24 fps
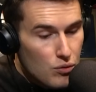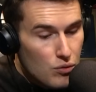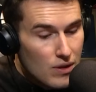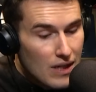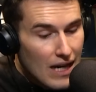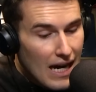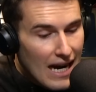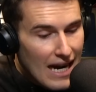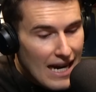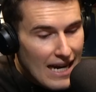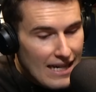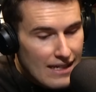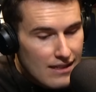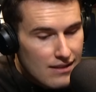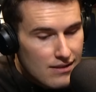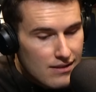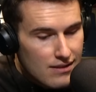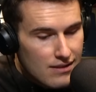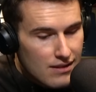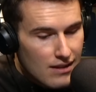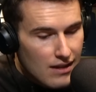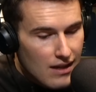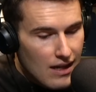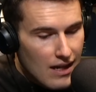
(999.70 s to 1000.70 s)

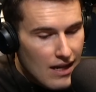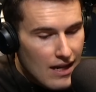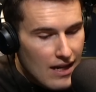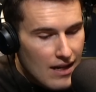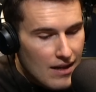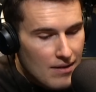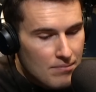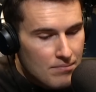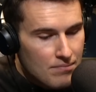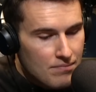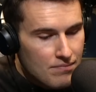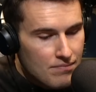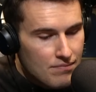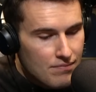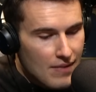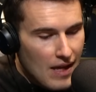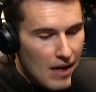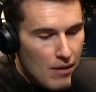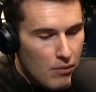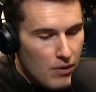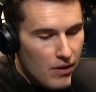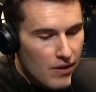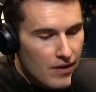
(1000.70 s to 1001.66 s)
guys that were,